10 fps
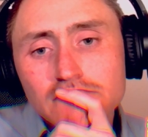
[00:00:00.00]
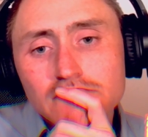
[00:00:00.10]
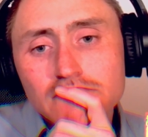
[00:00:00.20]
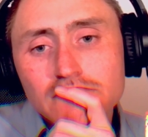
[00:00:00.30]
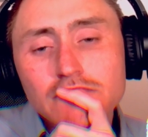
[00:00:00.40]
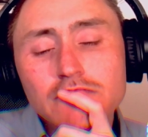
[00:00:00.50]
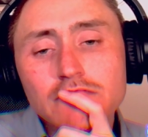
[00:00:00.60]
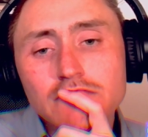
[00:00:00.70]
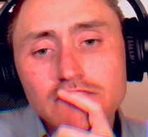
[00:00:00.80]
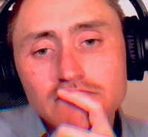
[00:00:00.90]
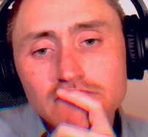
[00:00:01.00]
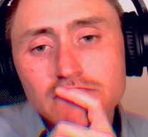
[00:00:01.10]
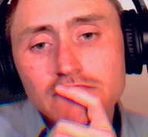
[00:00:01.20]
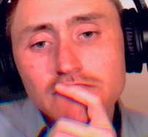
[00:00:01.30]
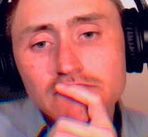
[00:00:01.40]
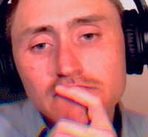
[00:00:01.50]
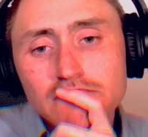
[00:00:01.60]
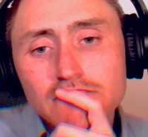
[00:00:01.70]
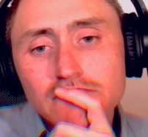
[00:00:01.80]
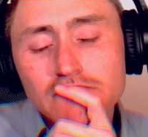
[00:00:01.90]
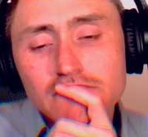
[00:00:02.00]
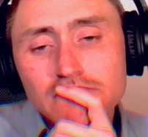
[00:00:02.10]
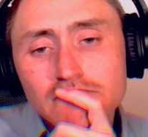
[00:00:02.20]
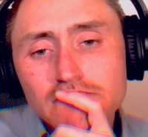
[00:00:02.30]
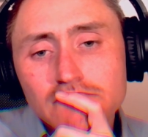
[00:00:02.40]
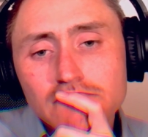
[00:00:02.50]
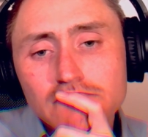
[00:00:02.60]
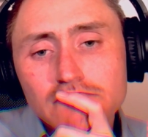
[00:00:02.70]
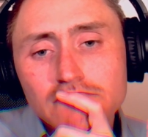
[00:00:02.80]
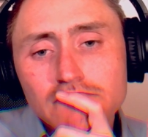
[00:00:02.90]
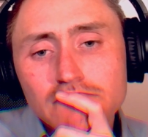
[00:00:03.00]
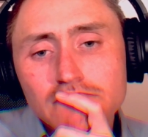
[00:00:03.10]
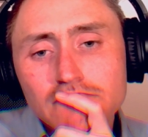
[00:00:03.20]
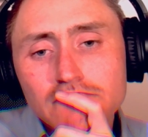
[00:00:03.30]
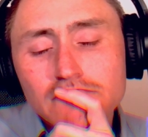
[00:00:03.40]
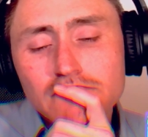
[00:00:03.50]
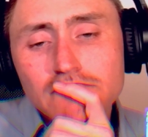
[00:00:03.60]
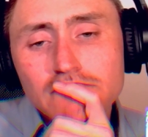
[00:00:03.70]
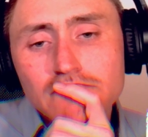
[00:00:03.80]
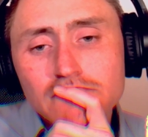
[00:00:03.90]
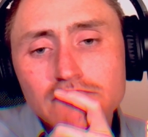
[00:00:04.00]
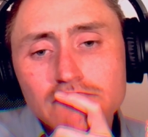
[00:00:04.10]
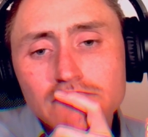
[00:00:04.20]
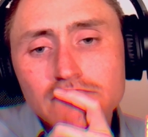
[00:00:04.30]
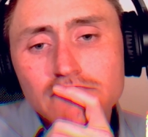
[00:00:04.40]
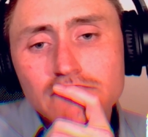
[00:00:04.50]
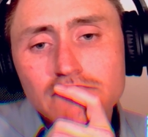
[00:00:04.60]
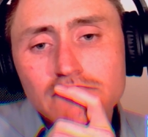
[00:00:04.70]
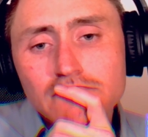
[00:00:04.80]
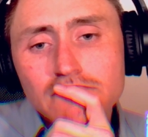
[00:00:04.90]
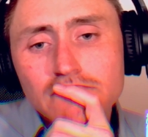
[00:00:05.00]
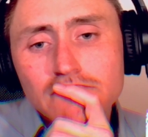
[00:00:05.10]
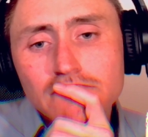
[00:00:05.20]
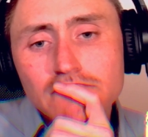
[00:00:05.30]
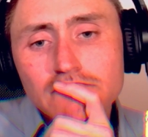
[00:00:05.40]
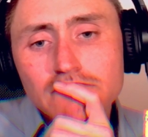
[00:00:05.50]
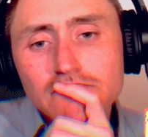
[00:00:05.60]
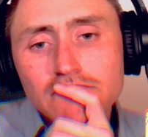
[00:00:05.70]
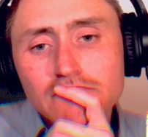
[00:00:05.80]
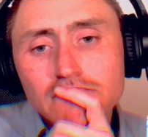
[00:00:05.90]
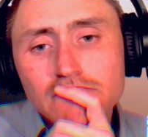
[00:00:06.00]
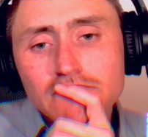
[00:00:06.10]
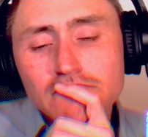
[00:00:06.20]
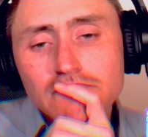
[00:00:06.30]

(silent)